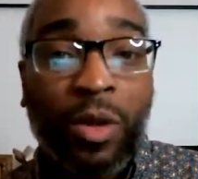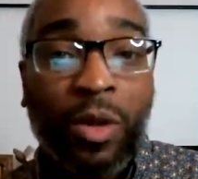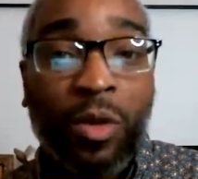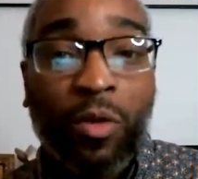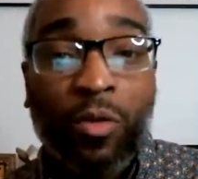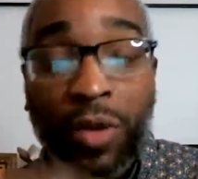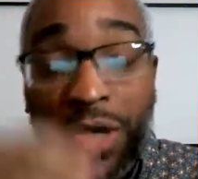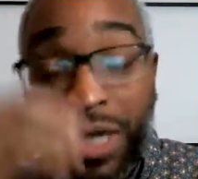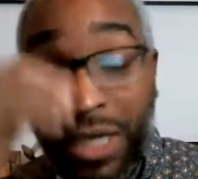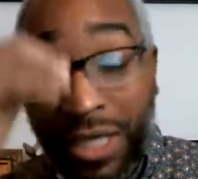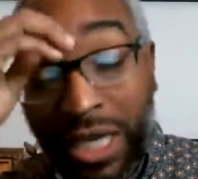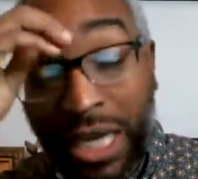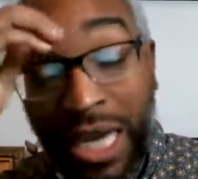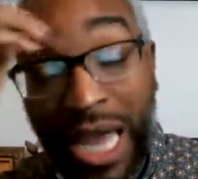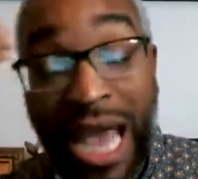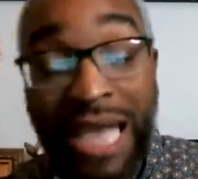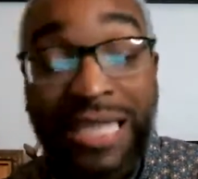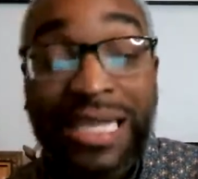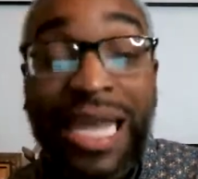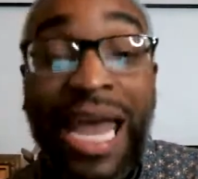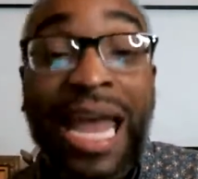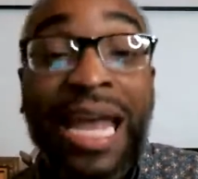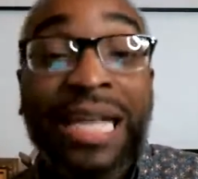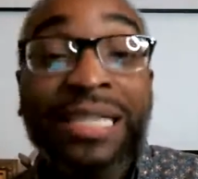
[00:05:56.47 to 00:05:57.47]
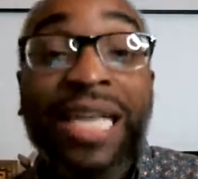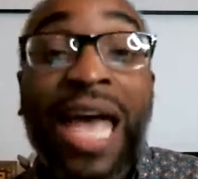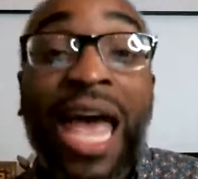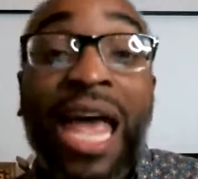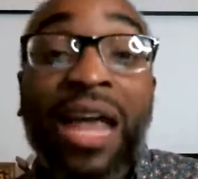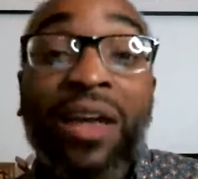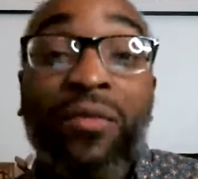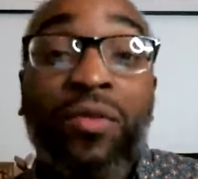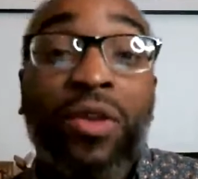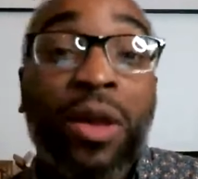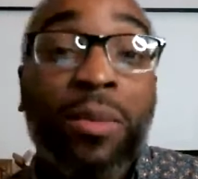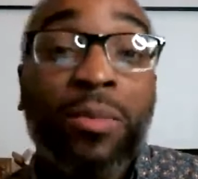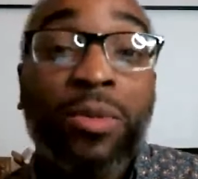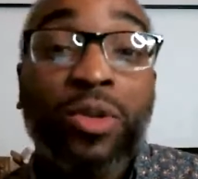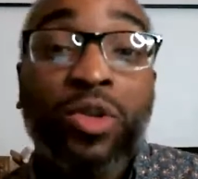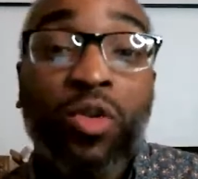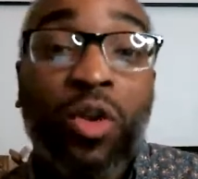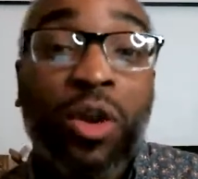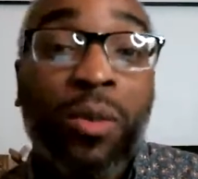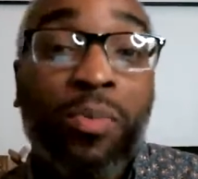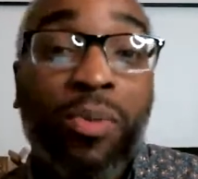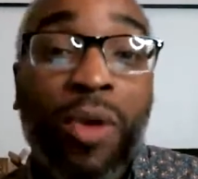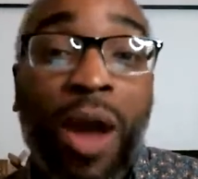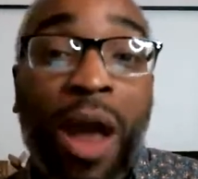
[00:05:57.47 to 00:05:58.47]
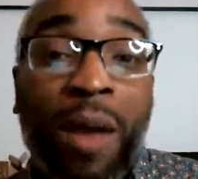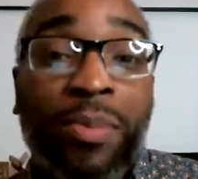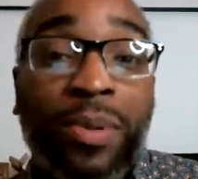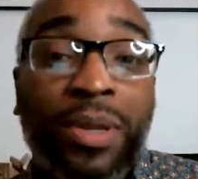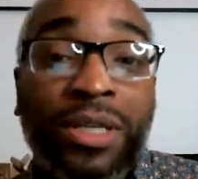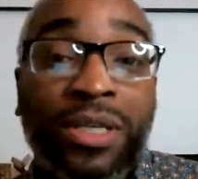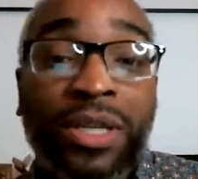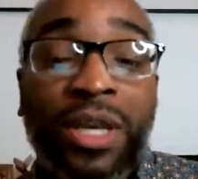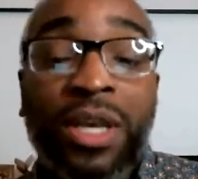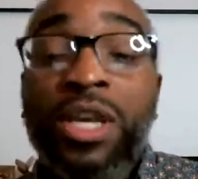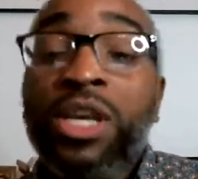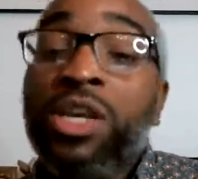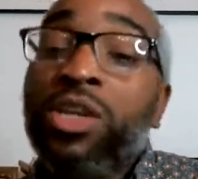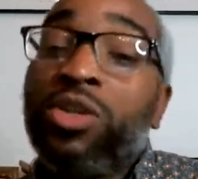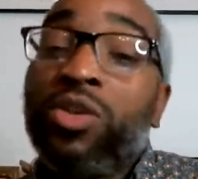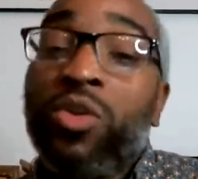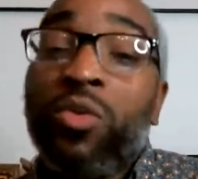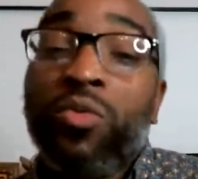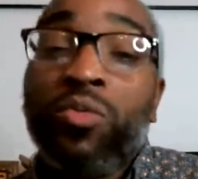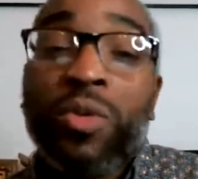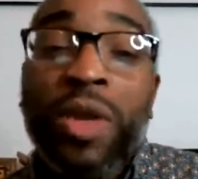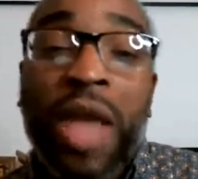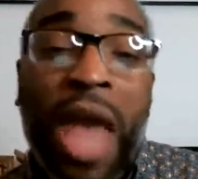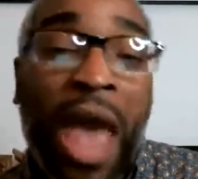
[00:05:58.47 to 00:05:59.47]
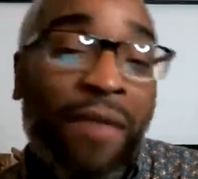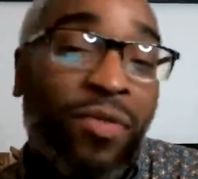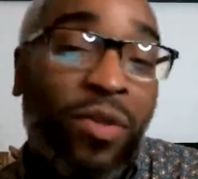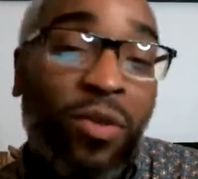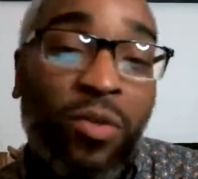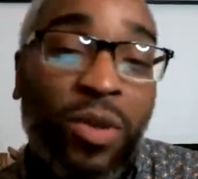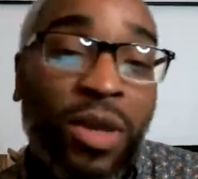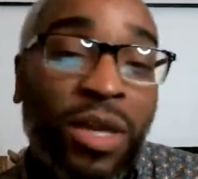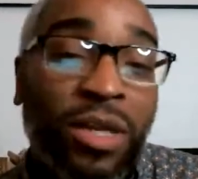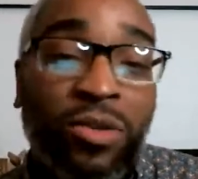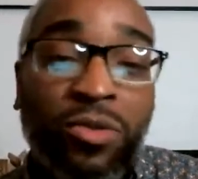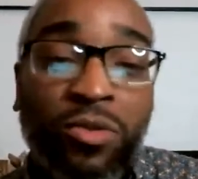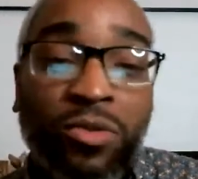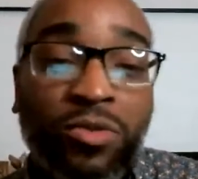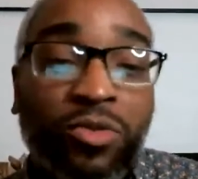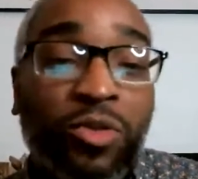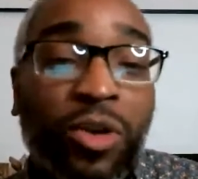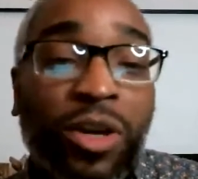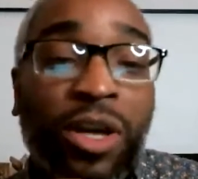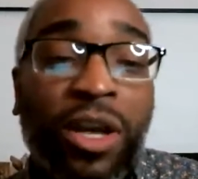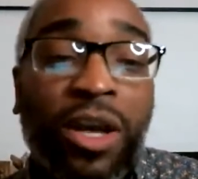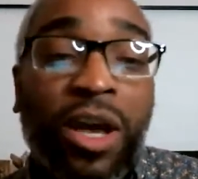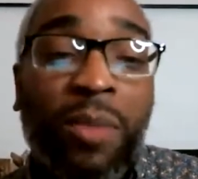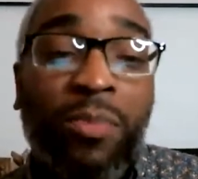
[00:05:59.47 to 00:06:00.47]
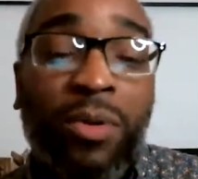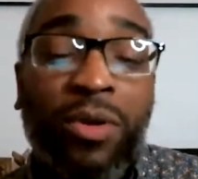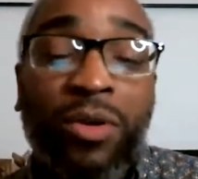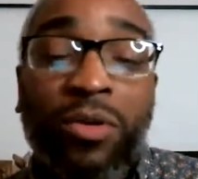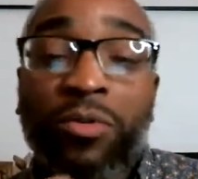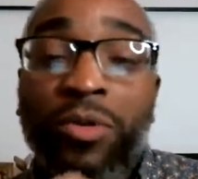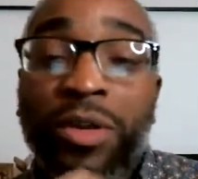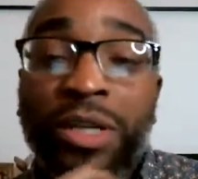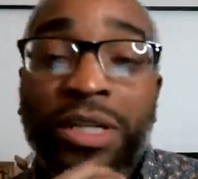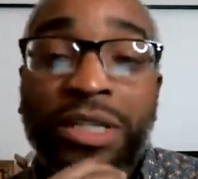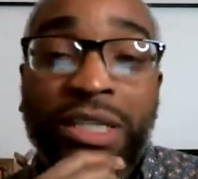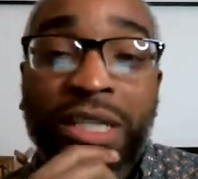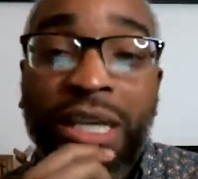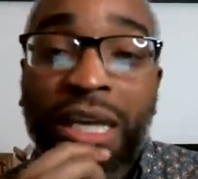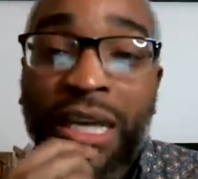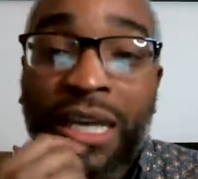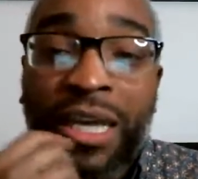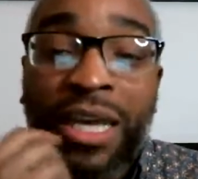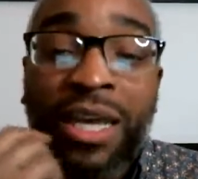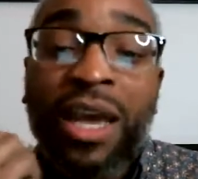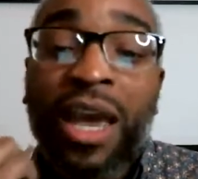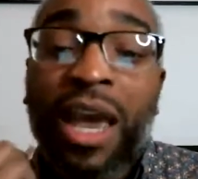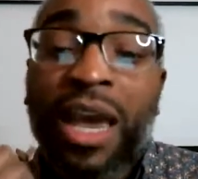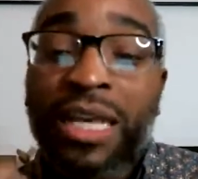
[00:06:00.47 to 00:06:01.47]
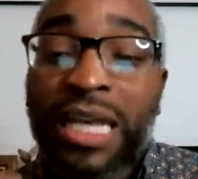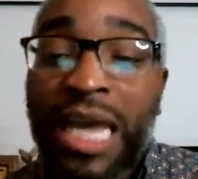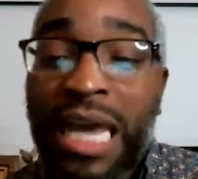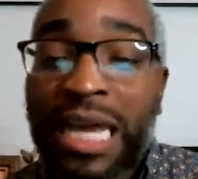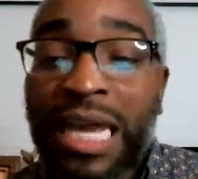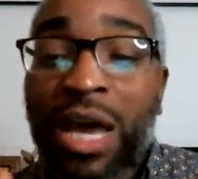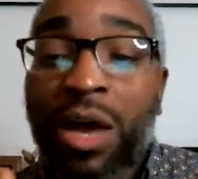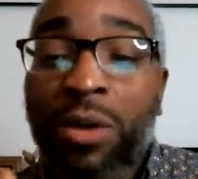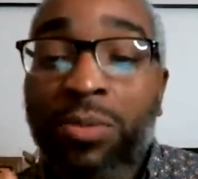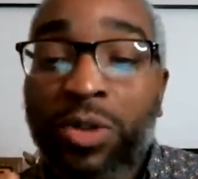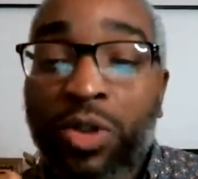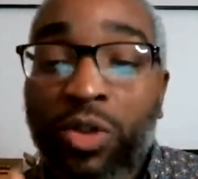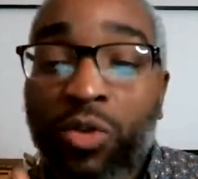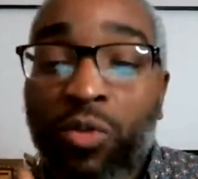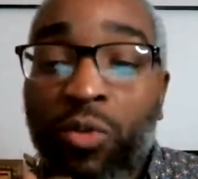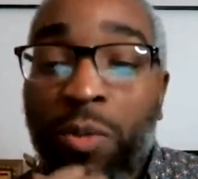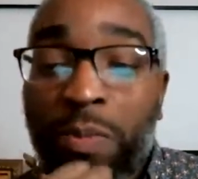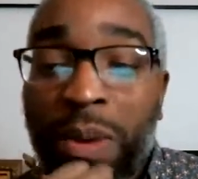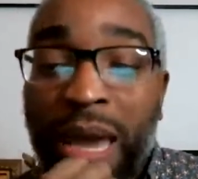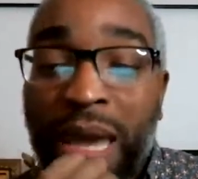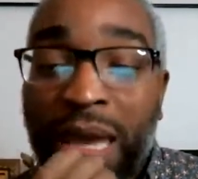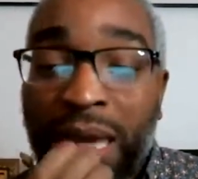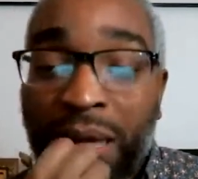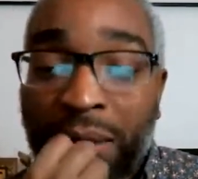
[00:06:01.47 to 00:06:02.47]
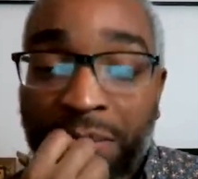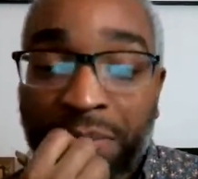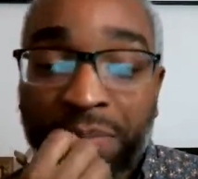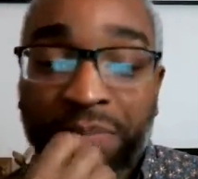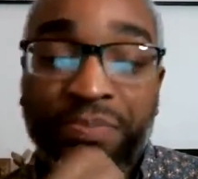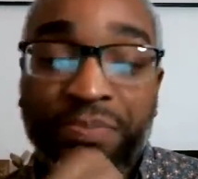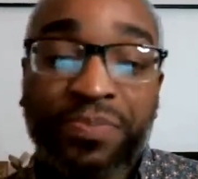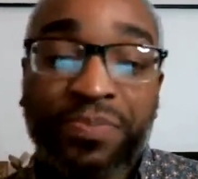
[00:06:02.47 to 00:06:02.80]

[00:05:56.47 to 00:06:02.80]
Green tea has anti-inflammatory properties, so after you eat, you can drink a cup of green tea, and that helps you with pain.